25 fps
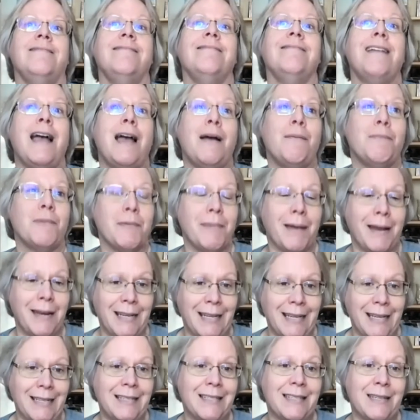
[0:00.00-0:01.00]
And we're
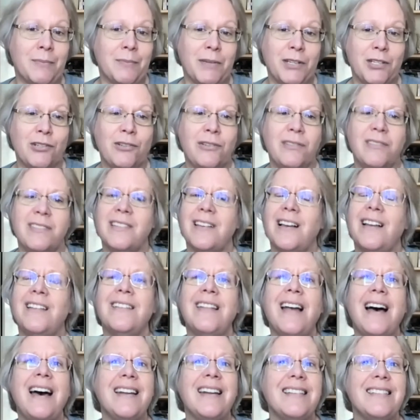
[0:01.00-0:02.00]
running into some issues. A
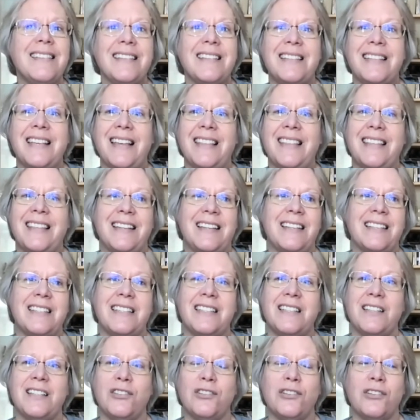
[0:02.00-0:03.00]
lot of this, I think, is
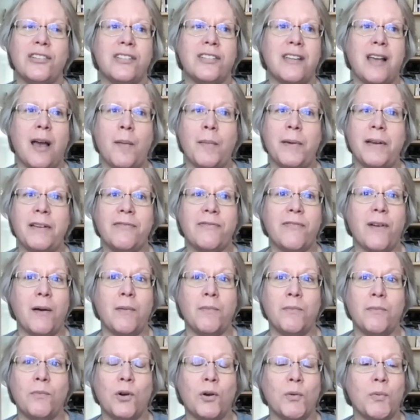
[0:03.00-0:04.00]
still just coming
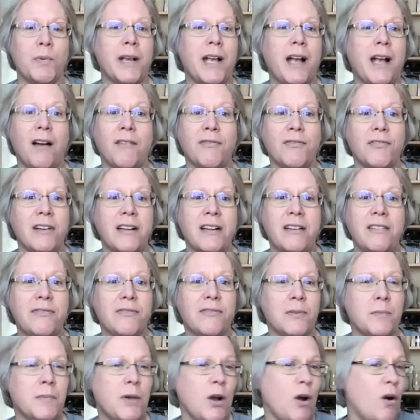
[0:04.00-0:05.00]
from, we're recovering
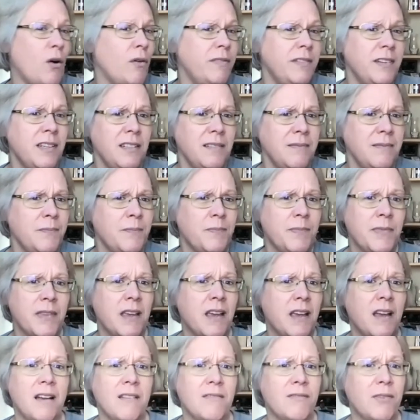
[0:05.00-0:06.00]
from COVID,
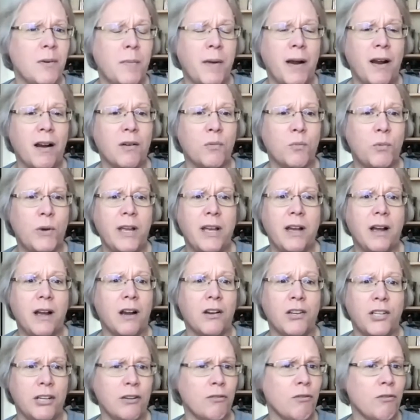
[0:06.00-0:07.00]
from our
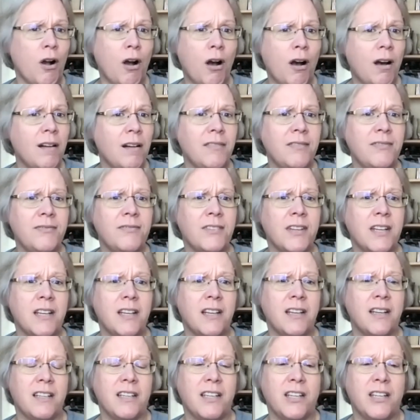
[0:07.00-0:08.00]
year off.
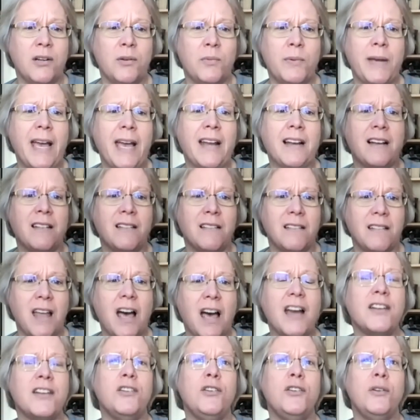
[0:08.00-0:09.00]
You know, we had a
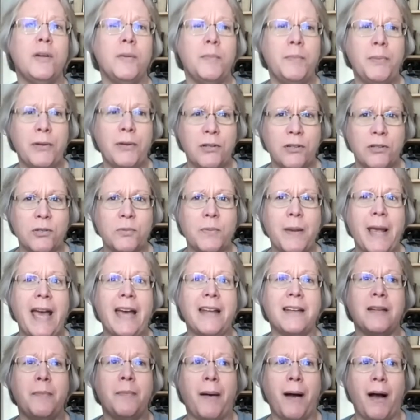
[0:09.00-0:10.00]
lot of new computers we
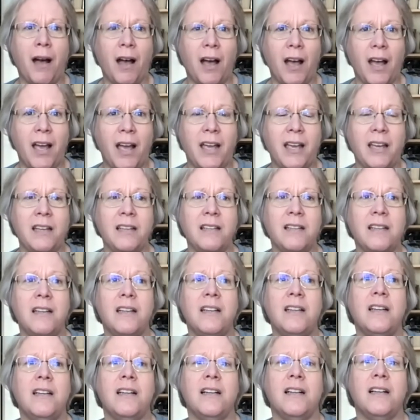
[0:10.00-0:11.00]
had to buy.
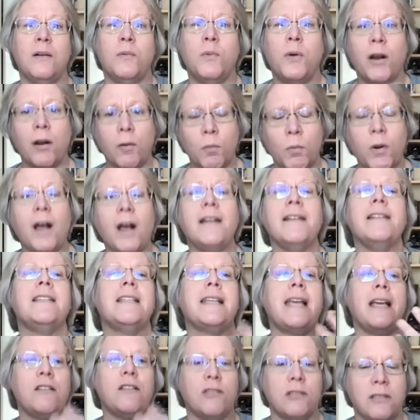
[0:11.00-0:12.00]
We're on a
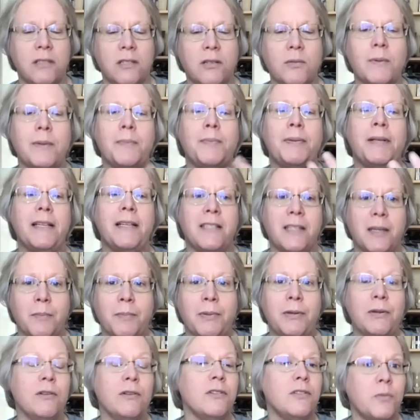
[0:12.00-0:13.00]
schedule to replace
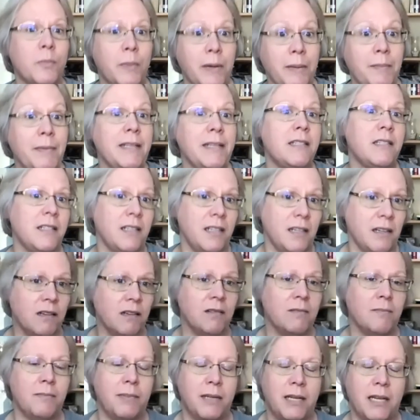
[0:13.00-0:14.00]
computers, and we missed a
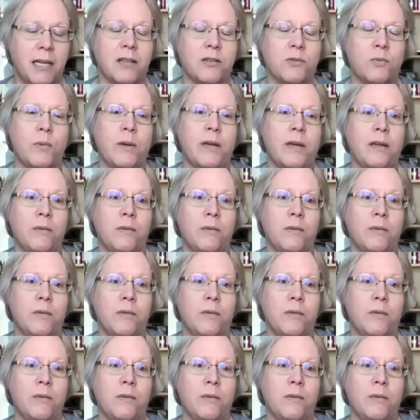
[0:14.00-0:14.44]
year because we